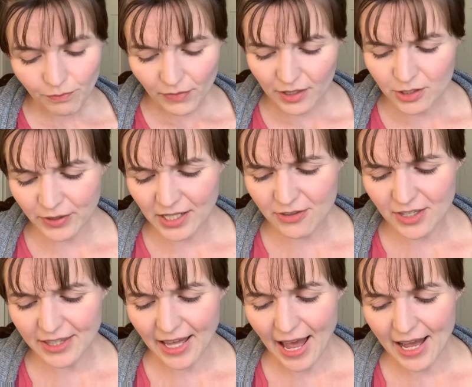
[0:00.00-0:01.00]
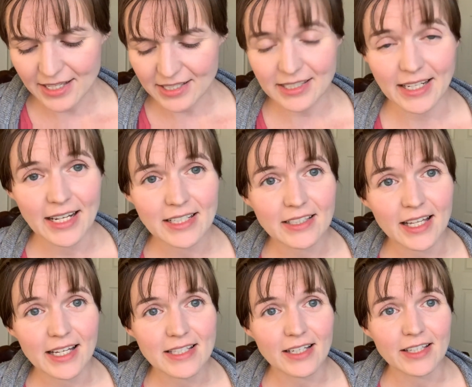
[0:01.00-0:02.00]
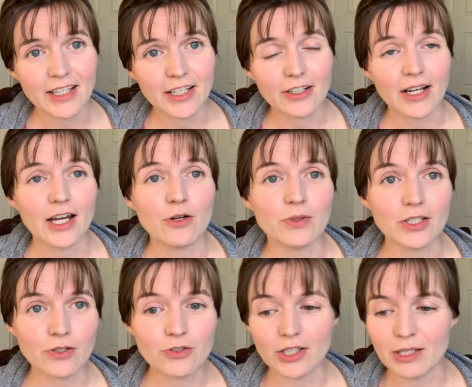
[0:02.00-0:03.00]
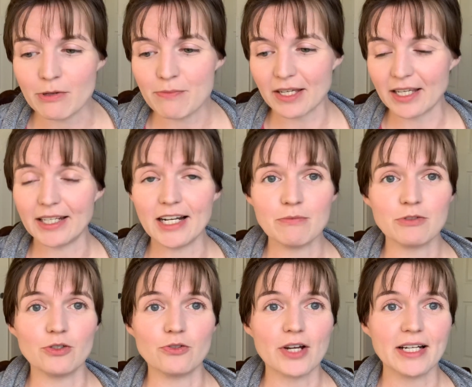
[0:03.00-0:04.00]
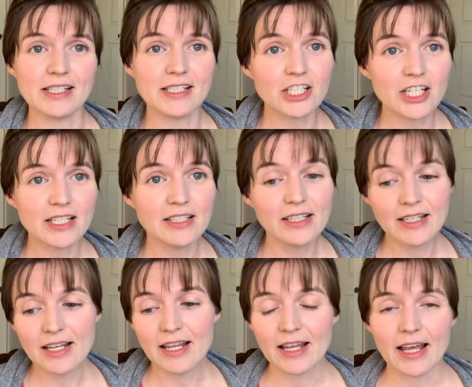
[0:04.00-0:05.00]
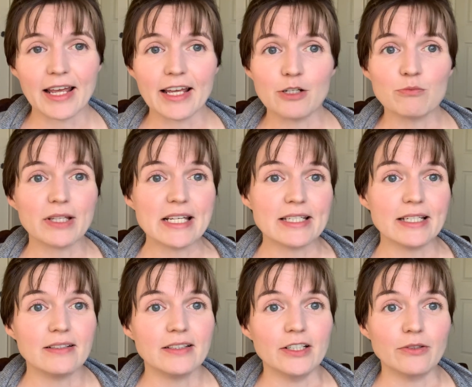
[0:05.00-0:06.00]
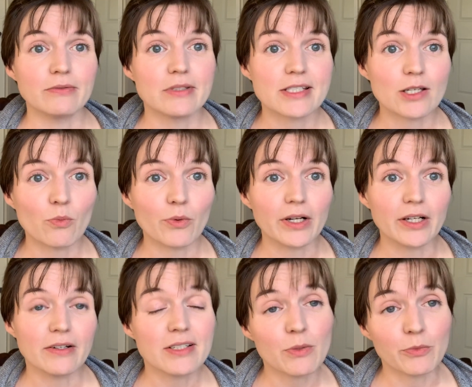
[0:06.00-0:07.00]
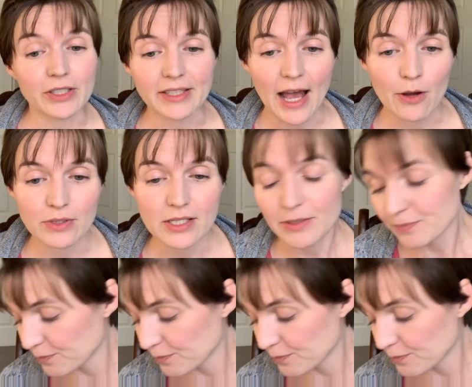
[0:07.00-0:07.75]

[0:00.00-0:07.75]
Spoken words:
So anything that has the dandelions on there, I will usually be picking it up to try to stitch it and place it, somewhere in the house.